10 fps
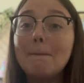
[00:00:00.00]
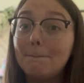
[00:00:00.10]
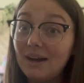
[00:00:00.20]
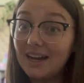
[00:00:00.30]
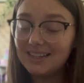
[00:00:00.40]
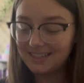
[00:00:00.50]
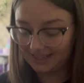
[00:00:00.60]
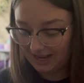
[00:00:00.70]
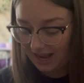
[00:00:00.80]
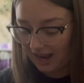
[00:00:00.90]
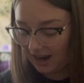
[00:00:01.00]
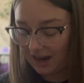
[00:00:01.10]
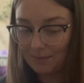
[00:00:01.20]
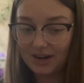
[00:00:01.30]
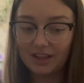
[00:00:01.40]
But
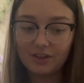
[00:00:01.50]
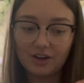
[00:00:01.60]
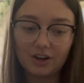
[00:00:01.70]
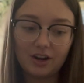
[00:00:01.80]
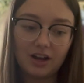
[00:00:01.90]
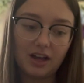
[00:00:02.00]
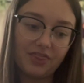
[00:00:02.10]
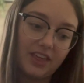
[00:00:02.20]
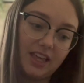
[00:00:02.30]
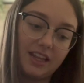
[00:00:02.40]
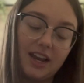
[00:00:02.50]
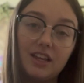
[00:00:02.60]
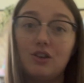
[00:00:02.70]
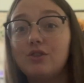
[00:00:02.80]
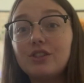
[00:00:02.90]
another thing that I
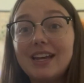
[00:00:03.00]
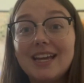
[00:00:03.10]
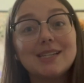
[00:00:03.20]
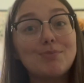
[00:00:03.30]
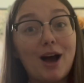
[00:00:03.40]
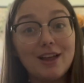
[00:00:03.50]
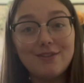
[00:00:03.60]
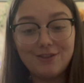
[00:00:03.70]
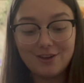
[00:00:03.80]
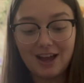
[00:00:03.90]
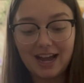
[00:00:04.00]
use is polyfill.